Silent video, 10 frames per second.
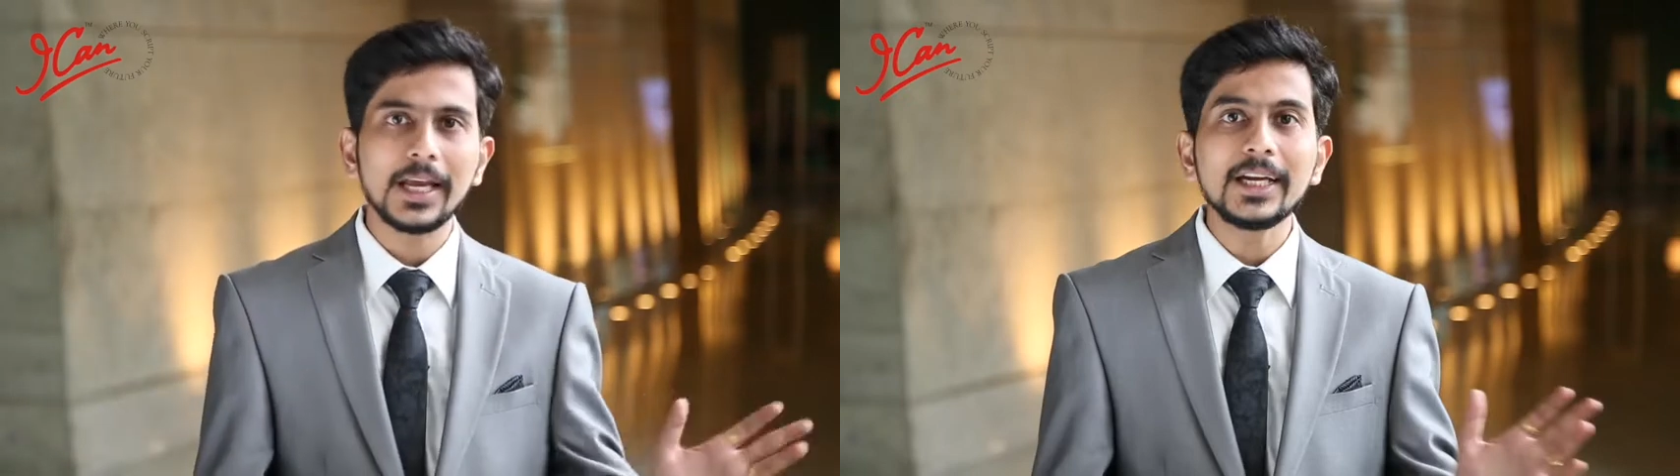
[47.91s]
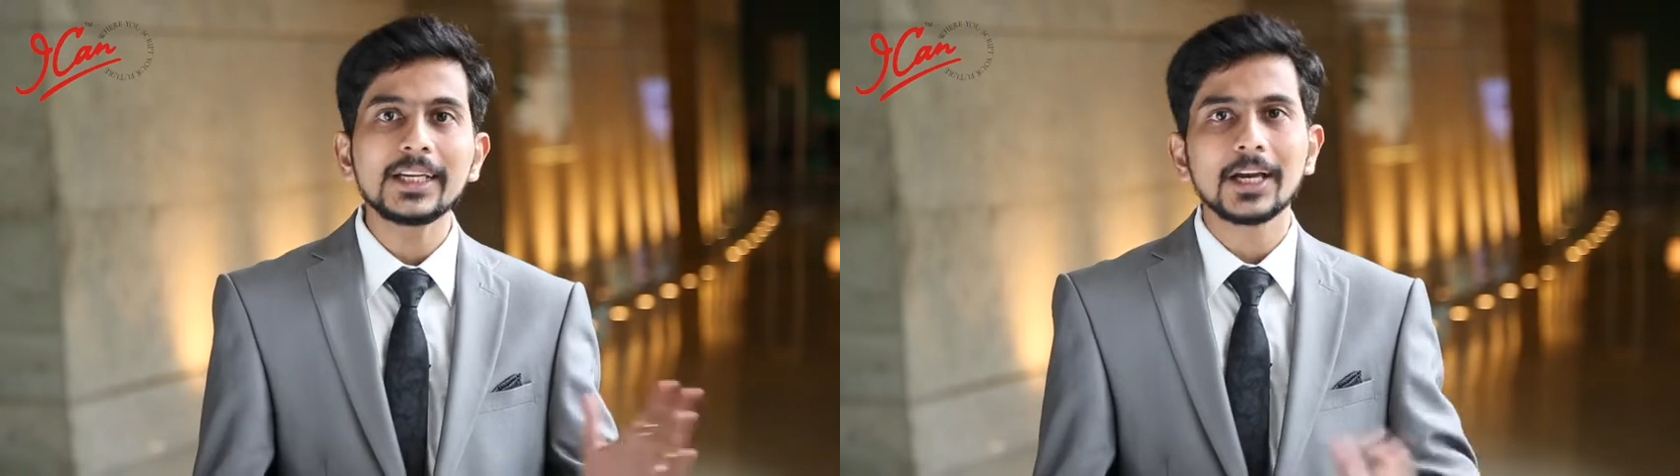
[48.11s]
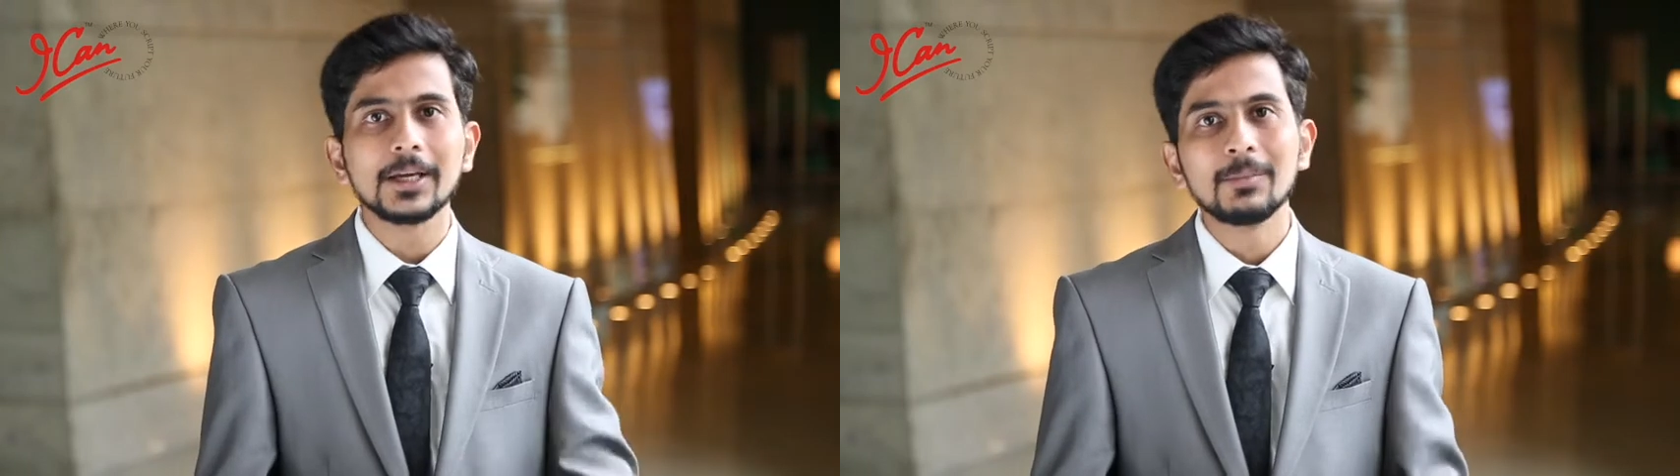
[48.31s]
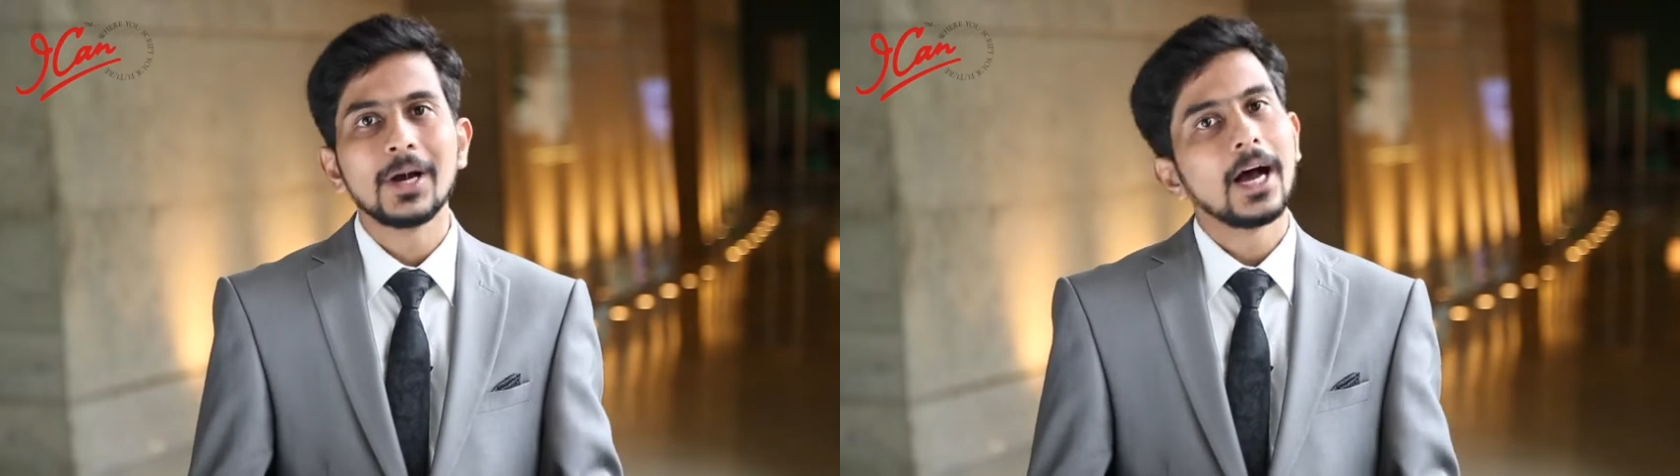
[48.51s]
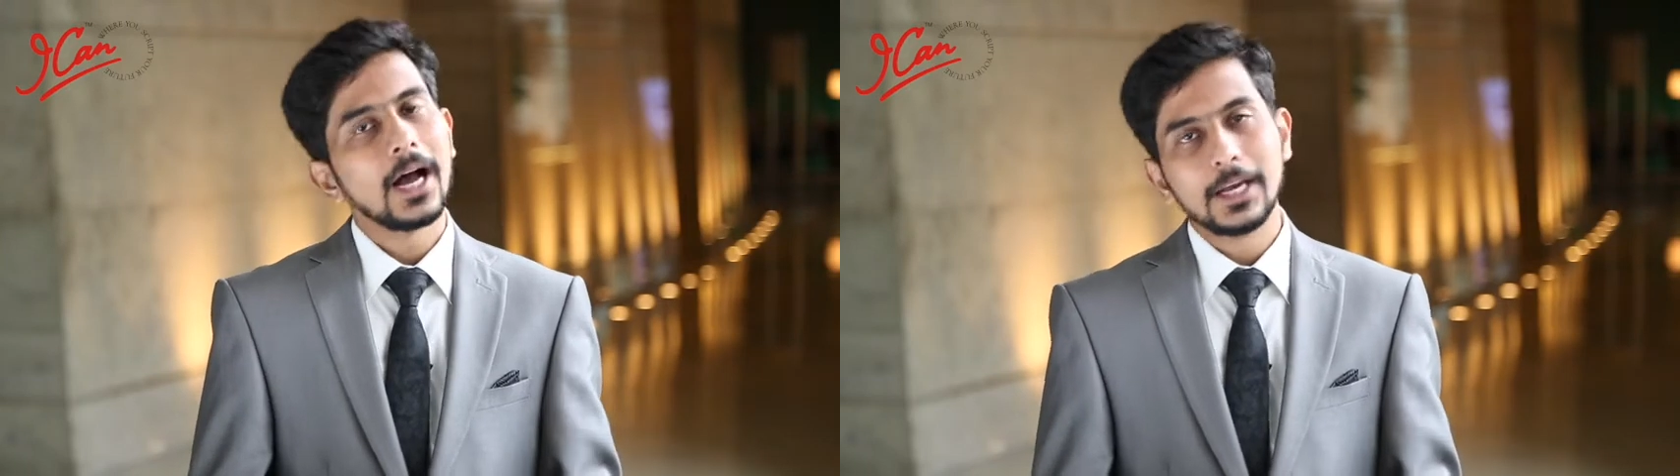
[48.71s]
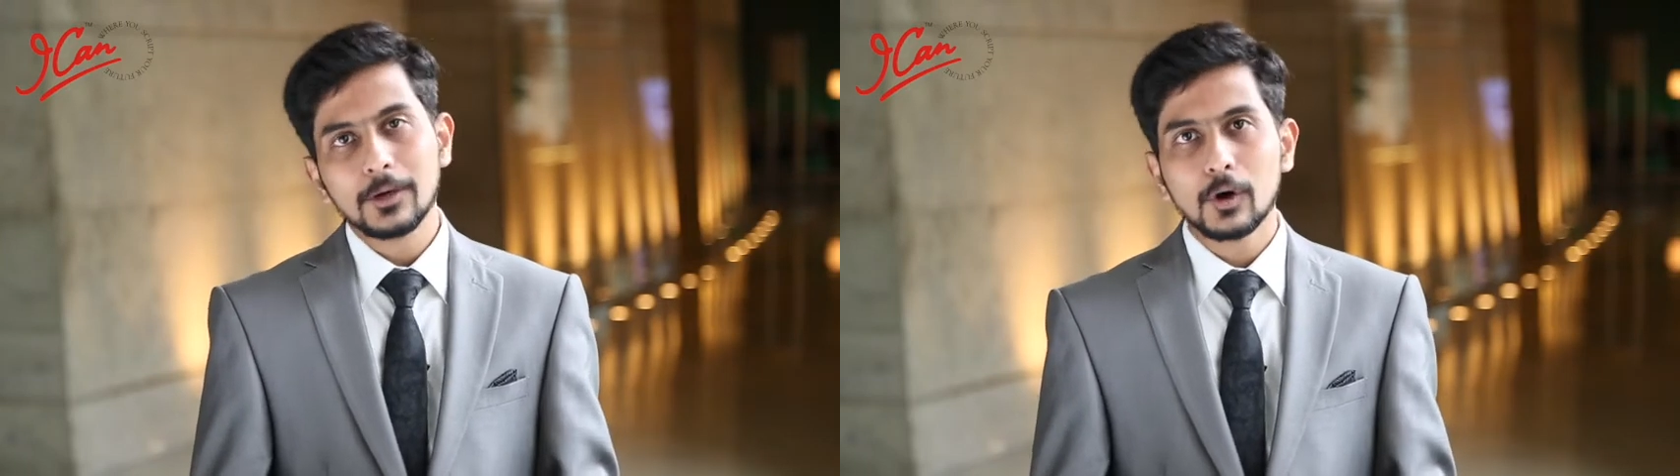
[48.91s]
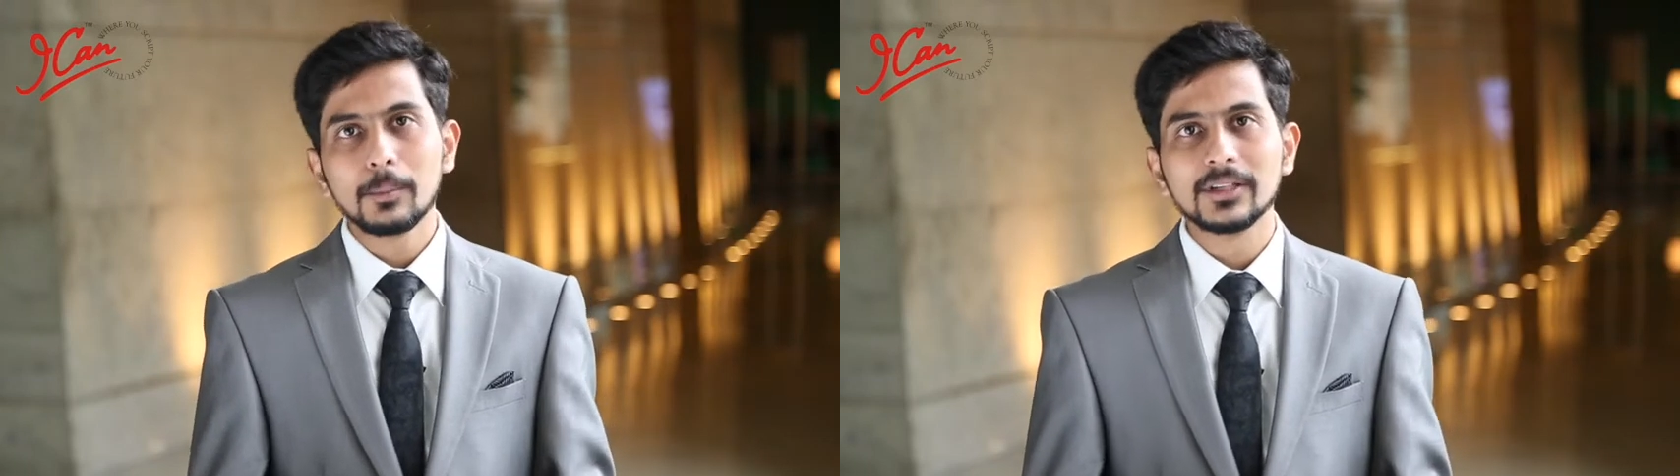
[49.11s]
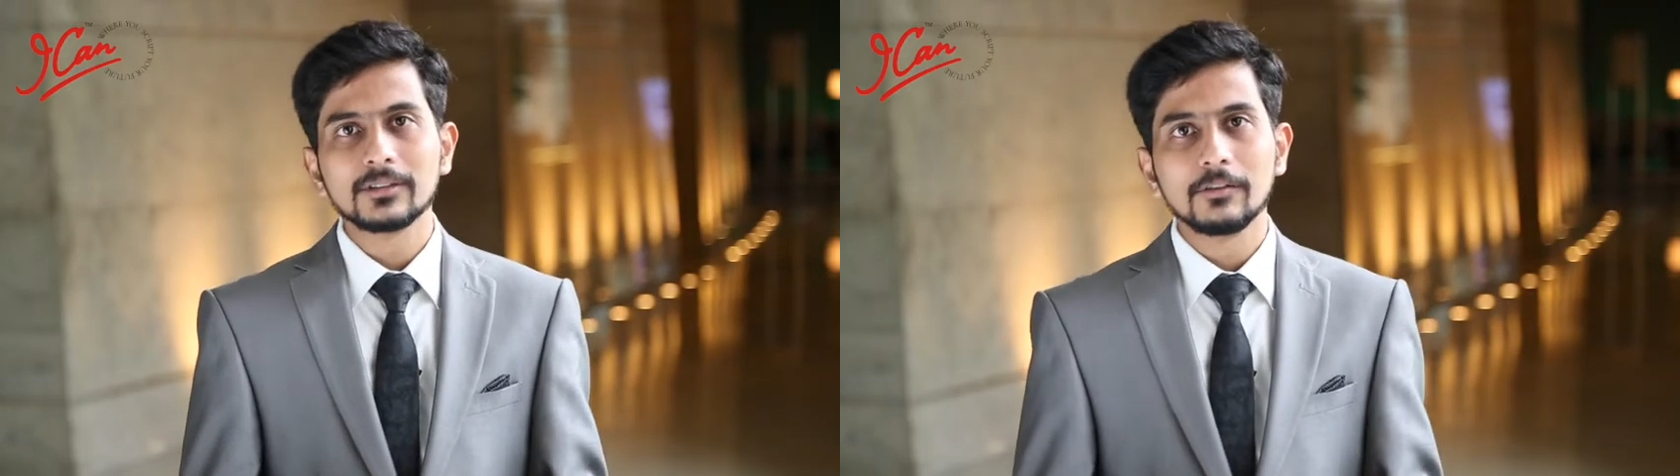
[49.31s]
any time, I enrolled
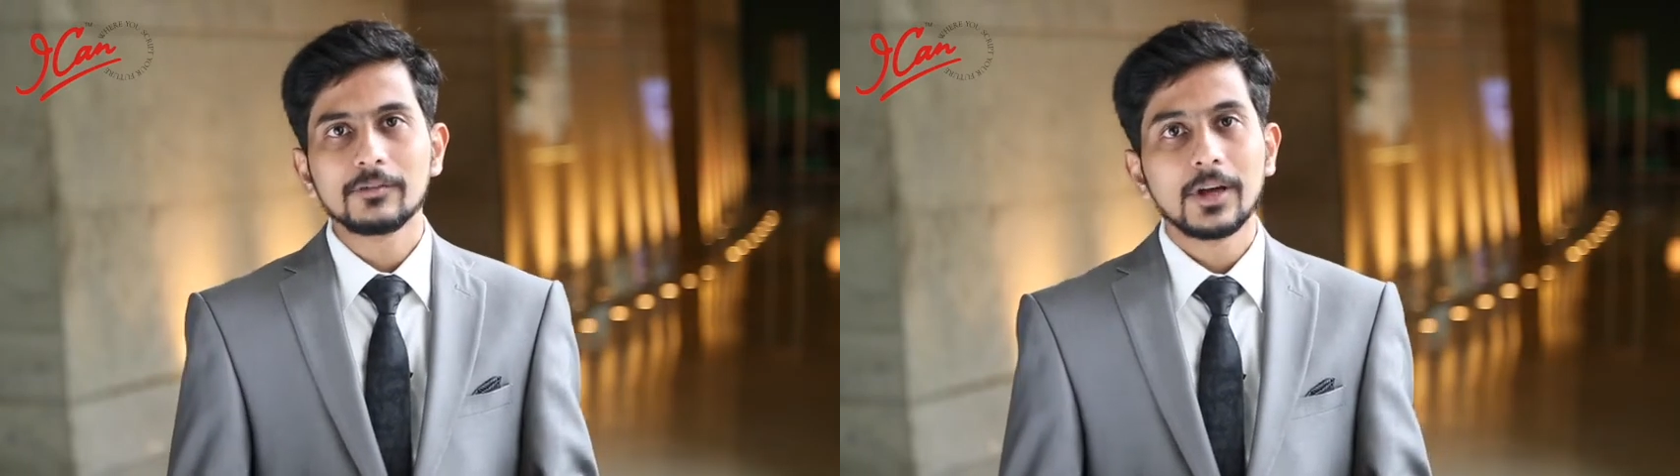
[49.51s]
myself,